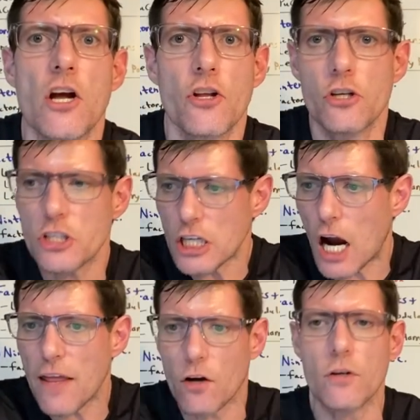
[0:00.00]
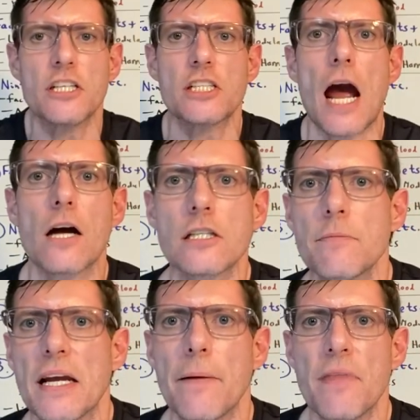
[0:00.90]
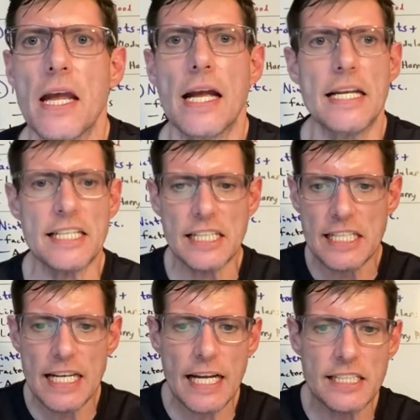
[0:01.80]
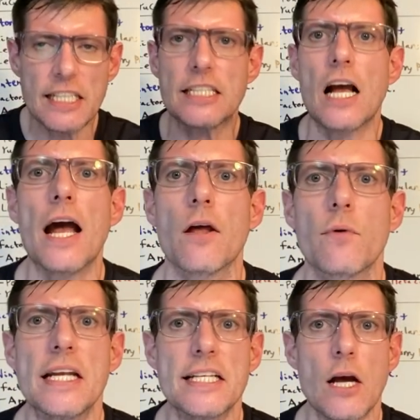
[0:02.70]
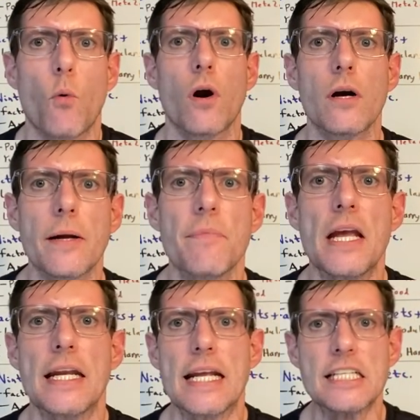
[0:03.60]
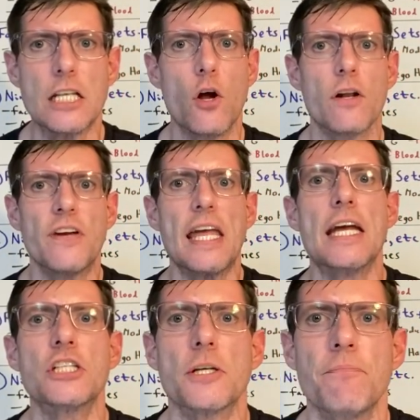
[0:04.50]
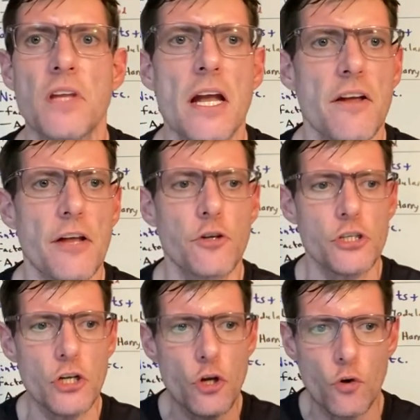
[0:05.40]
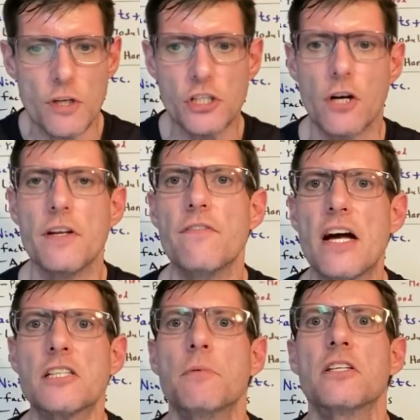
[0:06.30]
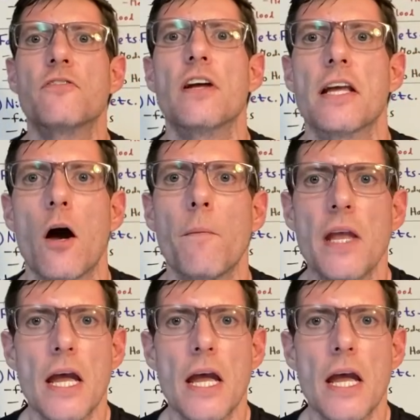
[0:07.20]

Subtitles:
There's a guy that reached out to me and he says he gets excited when he's at work and he gets the notification that there's a new reserved investments video.